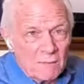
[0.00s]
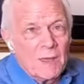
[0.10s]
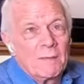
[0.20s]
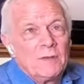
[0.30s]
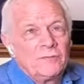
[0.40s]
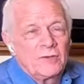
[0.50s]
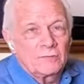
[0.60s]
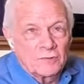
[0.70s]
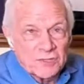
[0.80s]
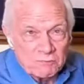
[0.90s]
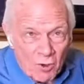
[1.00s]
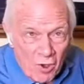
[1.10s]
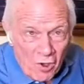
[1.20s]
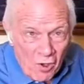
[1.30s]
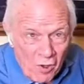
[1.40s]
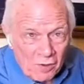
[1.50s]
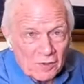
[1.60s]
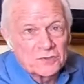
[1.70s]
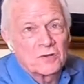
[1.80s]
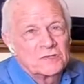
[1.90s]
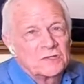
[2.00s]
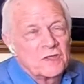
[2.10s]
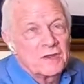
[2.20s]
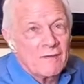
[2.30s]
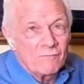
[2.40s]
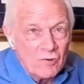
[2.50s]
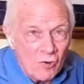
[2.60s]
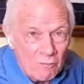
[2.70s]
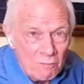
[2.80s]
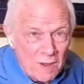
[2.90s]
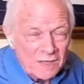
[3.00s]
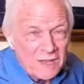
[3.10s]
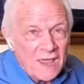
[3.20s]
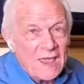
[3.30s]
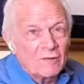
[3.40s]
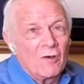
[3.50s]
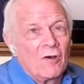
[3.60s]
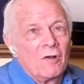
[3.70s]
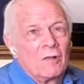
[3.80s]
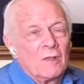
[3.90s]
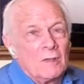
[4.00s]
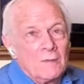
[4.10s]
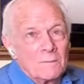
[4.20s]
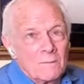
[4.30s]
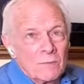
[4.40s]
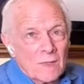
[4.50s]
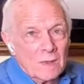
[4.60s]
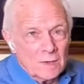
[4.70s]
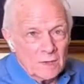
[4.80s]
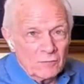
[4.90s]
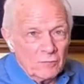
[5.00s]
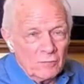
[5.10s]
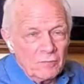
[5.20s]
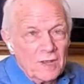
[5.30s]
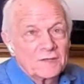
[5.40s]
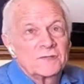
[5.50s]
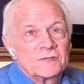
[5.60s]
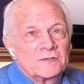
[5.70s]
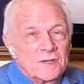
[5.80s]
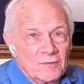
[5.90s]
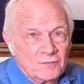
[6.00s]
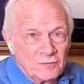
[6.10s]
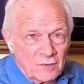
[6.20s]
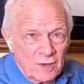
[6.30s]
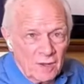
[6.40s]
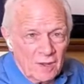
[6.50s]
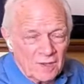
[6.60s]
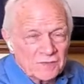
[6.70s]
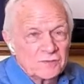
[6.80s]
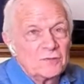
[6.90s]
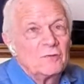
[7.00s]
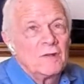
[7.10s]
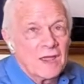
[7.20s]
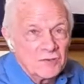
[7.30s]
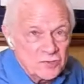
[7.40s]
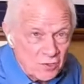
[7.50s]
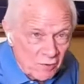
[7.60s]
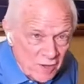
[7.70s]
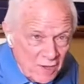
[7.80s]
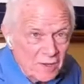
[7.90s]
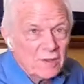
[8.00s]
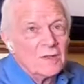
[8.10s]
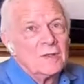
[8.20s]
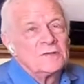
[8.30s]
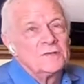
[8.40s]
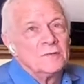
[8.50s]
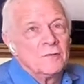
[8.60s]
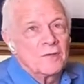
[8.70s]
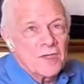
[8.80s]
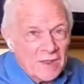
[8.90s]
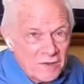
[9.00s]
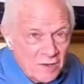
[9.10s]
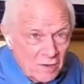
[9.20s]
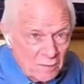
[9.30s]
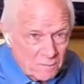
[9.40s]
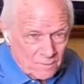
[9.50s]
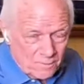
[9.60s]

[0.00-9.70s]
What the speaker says: and my music to small churches that have no money at all. Interlude has sent us to Nigeria, to Kenya,